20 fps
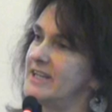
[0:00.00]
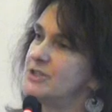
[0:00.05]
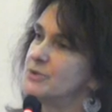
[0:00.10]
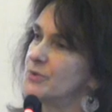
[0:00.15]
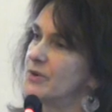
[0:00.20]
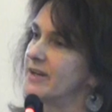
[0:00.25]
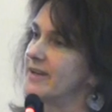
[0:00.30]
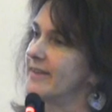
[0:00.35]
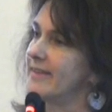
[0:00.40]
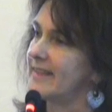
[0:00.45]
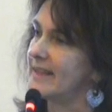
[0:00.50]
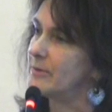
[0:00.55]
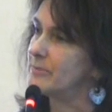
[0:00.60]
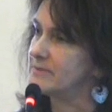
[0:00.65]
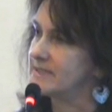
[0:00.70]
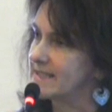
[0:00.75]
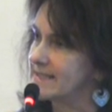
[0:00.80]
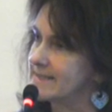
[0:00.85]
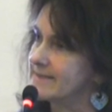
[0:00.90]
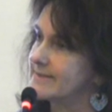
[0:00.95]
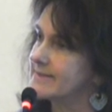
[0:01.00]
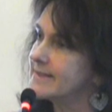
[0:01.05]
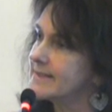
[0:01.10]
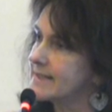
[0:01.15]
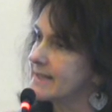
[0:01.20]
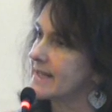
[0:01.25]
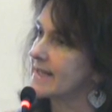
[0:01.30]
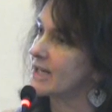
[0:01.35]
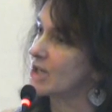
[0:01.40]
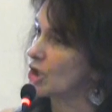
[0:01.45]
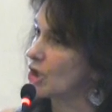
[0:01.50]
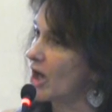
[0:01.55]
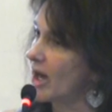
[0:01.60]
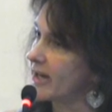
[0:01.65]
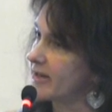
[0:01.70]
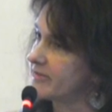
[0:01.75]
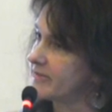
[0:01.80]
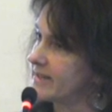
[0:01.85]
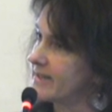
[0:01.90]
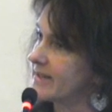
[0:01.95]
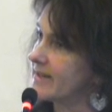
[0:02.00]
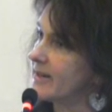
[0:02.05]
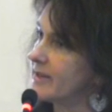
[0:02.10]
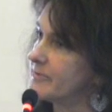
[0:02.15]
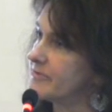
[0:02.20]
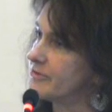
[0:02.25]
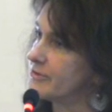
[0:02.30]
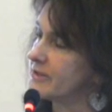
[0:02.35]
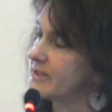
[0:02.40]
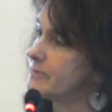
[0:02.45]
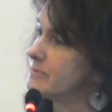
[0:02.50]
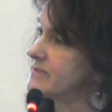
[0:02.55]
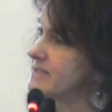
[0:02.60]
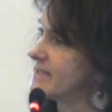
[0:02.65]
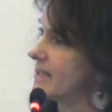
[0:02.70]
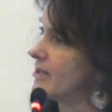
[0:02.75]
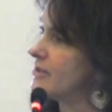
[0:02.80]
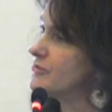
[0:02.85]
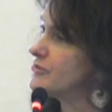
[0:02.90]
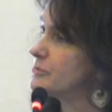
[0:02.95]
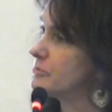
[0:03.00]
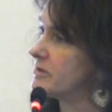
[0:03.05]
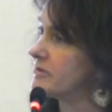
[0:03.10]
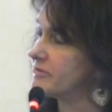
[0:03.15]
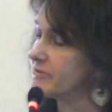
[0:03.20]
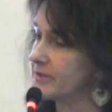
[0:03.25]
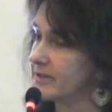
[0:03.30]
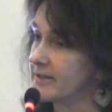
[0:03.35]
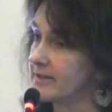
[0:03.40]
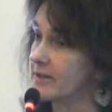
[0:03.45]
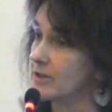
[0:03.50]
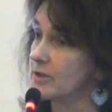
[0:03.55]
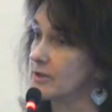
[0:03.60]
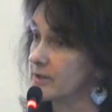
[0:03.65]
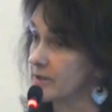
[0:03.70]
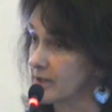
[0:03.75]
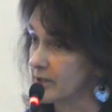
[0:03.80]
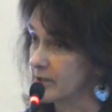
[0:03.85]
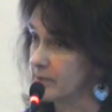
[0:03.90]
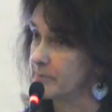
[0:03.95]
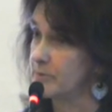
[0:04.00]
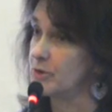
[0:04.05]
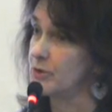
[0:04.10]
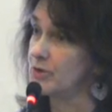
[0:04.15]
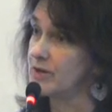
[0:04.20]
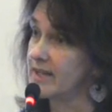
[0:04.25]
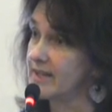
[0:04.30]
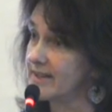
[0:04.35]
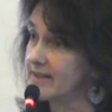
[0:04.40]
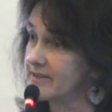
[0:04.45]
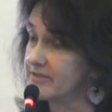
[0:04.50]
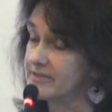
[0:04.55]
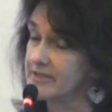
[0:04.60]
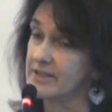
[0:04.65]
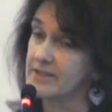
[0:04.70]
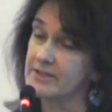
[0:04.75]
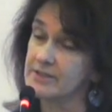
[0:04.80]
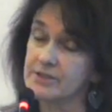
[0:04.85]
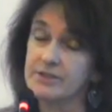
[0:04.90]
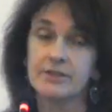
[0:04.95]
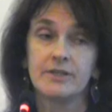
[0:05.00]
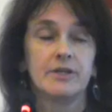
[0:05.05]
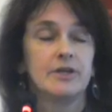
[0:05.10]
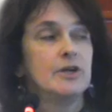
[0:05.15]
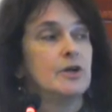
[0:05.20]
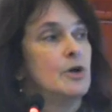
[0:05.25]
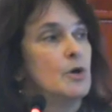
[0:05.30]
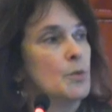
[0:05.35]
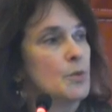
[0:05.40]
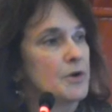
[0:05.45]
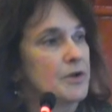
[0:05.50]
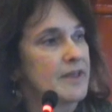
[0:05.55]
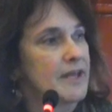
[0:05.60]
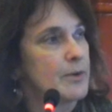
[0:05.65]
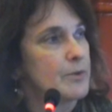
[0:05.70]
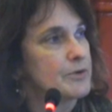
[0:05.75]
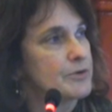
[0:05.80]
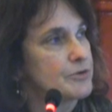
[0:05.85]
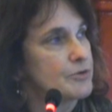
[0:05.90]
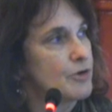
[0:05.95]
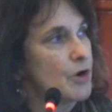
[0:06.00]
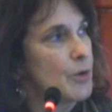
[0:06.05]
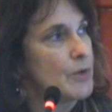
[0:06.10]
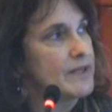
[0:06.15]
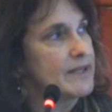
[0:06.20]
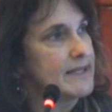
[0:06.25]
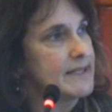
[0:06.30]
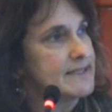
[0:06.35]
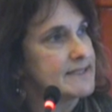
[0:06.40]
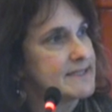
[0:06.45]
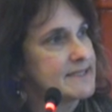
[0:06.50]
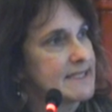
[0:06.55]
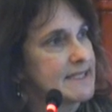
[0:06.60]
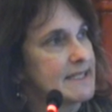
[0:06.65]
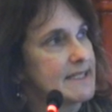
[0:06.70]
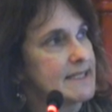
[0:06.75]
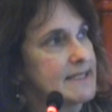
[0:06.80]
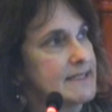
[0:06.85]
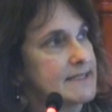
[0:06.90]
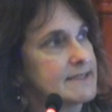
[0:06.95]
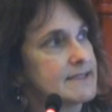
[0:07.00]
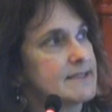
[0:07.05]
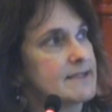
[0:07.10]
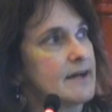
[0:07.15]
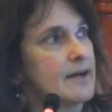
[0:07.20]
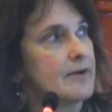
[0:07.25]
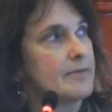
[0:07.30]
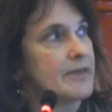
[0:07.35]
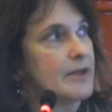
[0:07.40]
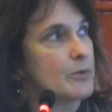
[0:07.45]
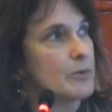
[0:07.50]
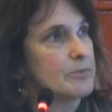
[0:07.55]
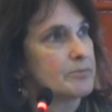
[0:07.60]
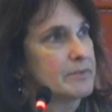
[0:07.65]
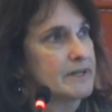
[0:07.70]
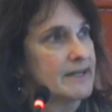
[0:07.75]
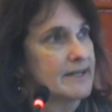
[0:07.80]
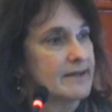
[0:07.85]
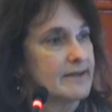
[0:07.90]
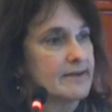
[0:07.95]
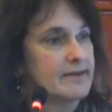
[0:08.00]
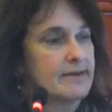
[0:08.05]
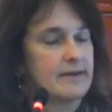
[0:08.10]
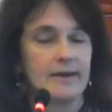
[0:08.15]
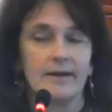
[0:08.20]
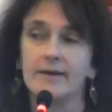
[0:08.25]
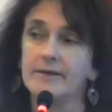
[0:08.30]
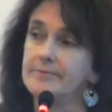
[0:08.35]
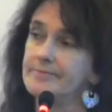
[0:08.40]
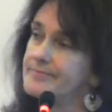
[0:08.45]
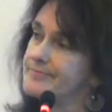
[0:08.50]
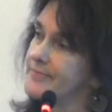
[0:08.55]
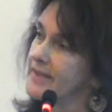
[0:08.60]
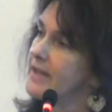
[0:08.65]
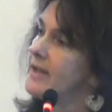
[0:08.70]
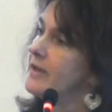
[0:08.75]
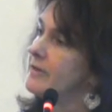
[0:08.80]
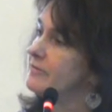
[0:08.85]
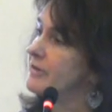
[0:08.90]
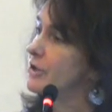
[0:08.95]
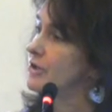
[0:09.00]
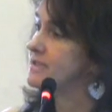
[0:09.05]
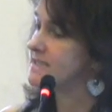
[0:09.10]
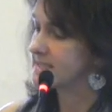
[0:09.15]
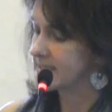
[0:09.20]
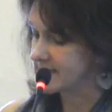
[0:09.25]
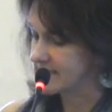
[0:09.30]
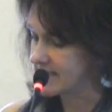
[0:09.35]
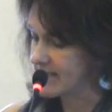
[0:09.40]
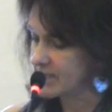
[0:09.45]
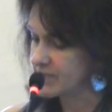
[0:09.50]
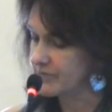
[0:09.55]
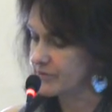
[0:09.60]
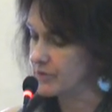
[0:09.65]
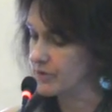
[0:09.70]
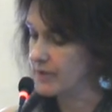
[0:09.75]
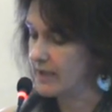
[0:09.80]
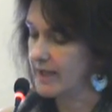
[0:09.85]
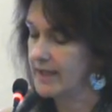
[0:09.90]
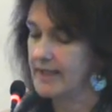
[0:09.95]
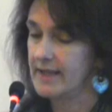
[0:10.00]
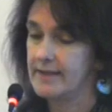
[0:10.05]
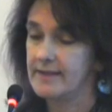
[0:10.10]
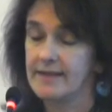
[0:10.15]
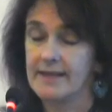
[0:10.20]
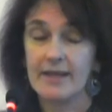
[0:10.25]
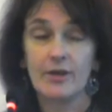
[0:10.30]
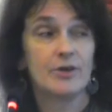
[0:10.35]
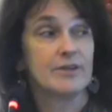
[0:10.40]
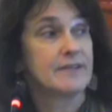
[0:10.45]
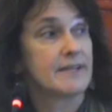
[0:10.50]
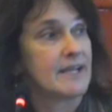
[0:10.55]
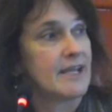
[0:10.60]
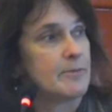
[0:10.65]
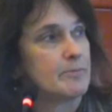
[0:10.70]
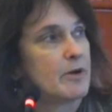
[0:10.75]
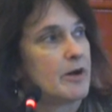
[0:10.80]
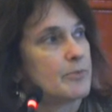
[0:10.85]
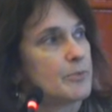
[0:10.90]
each one of them didn't get a lot of income for themselves, but for the community, the village, where they were growing these seedlings. They were being very successful, and they couldn't keep